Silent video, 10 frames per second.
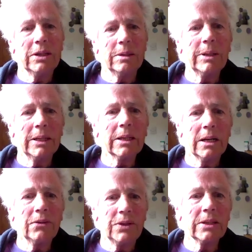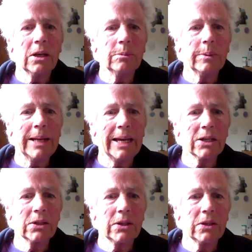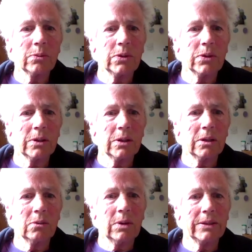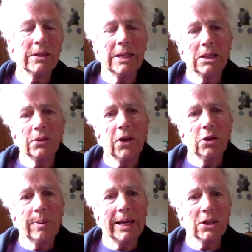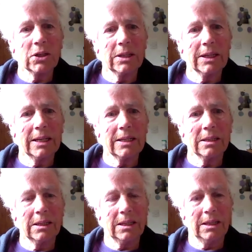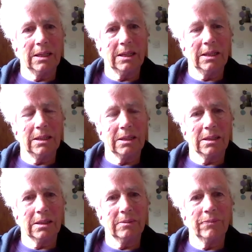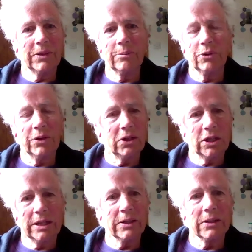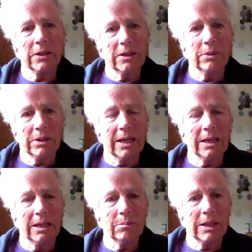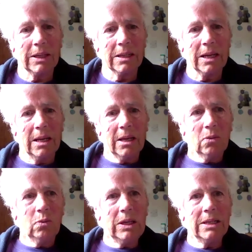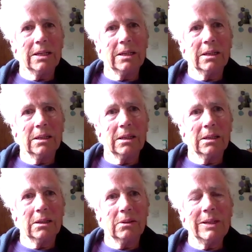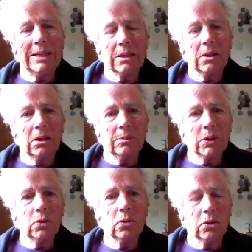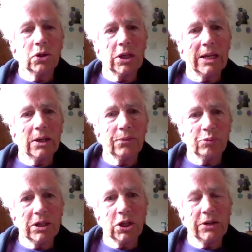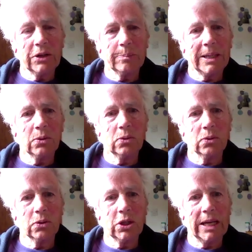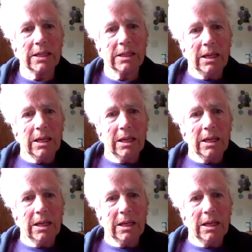similar kind of disarmament actions was when the Seeds of Hope action against the East Timorese genocide was taking place. We disarmed a Hawk jet, British Aerospace Hawk jet,